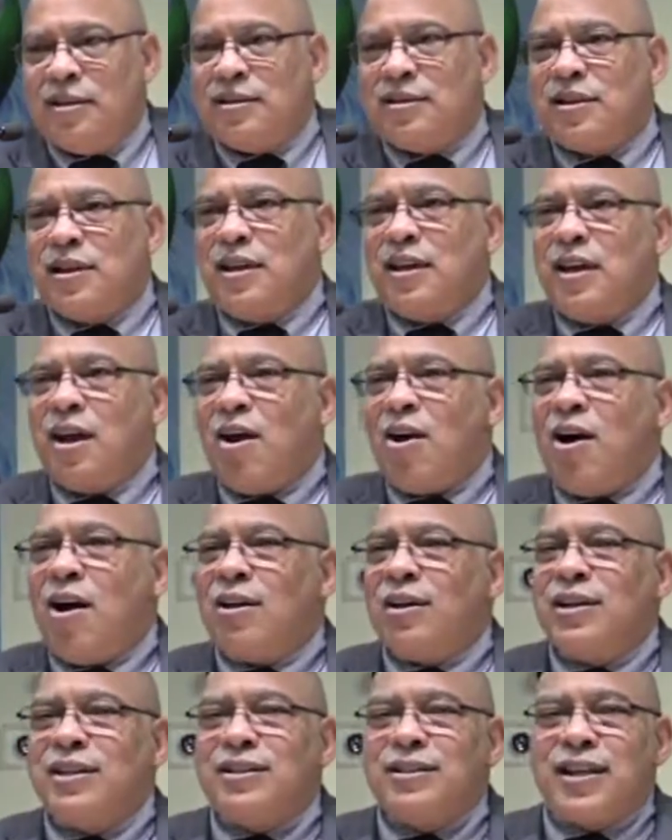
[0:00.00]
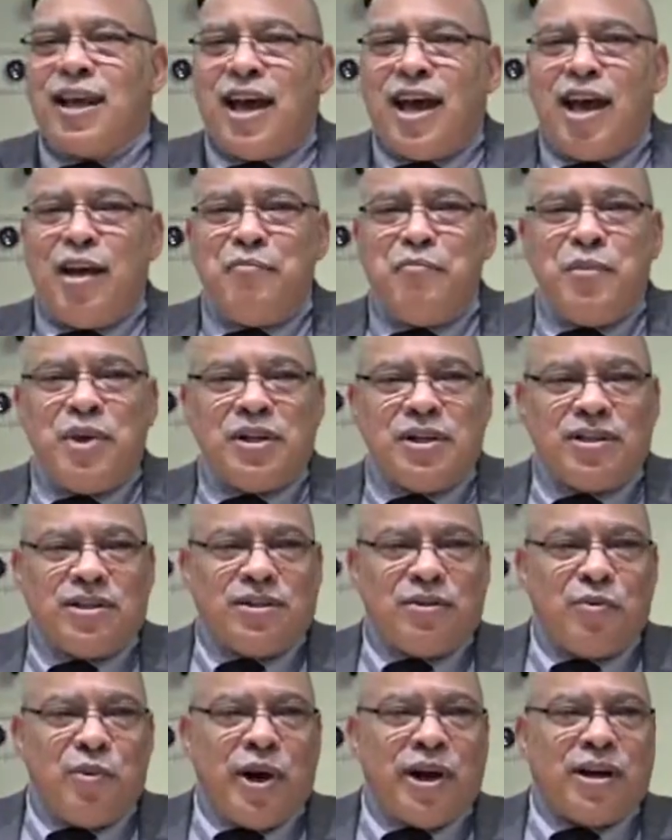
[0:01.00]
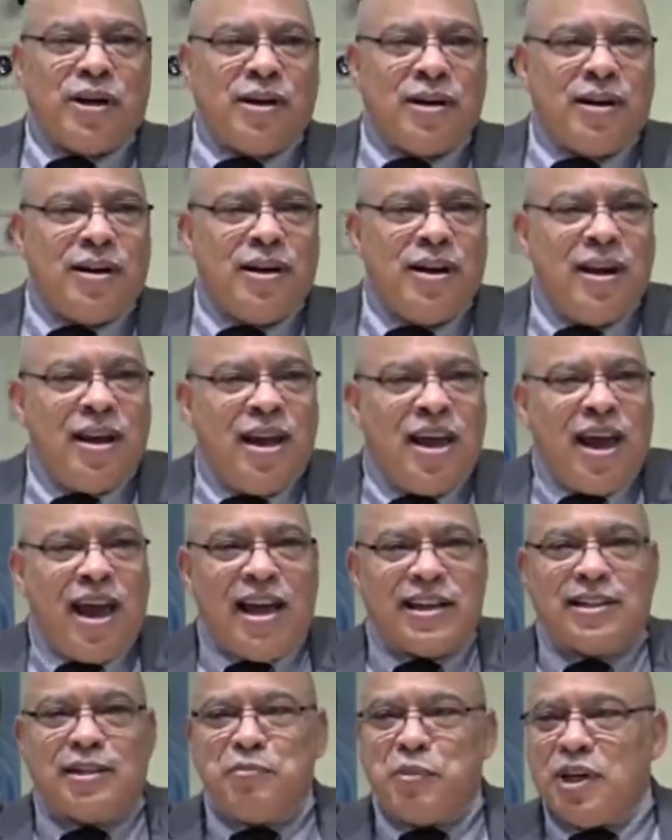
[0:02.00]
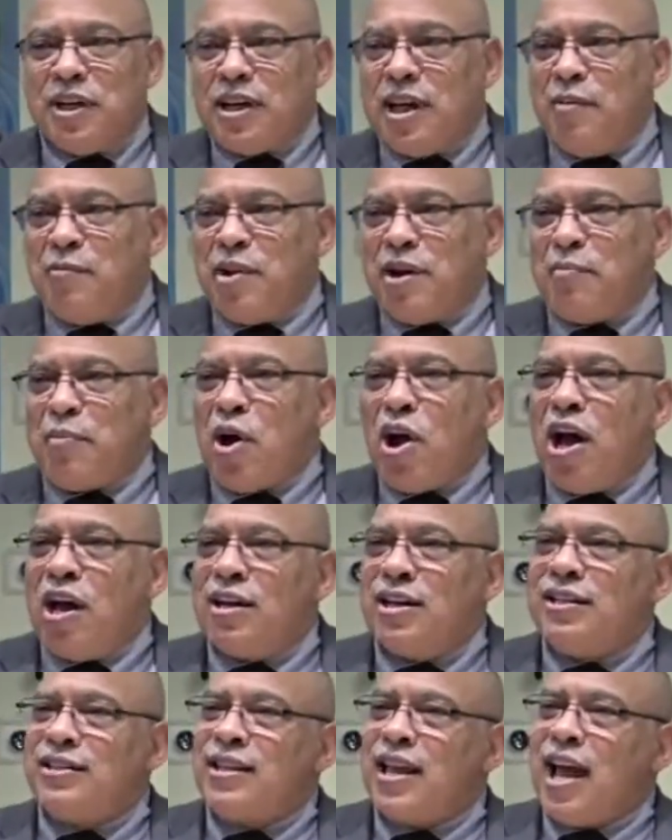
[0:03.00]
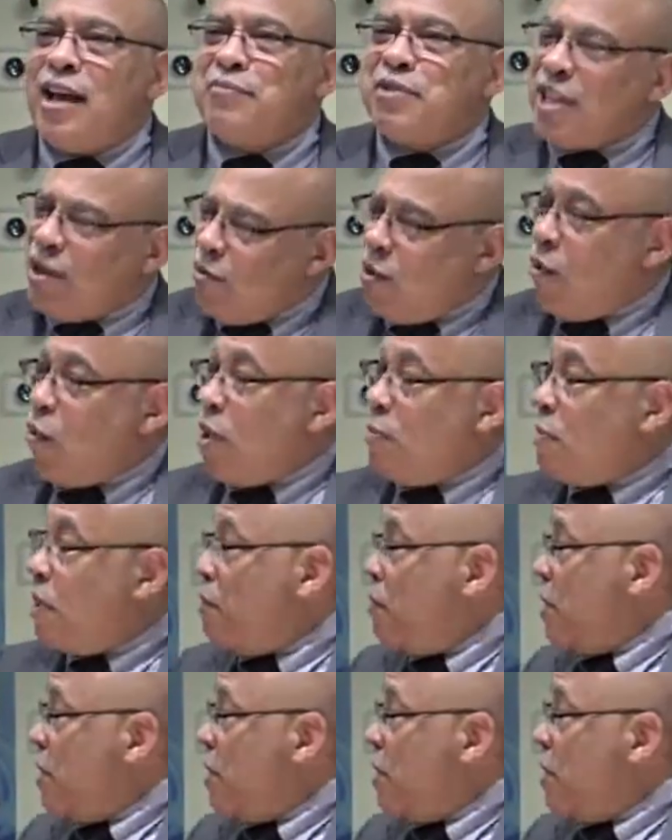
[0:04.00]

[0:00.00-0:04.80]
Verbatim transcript: See, all this time, Minister Wicker hasn't been coming up. All this time, see what we've been